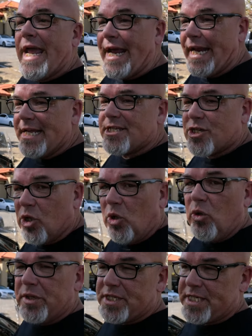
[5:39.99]
It is
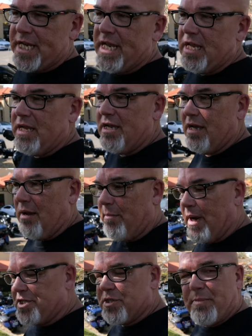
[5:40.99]
cool to see a
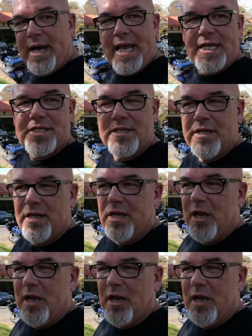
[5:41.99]
bunch of bikes,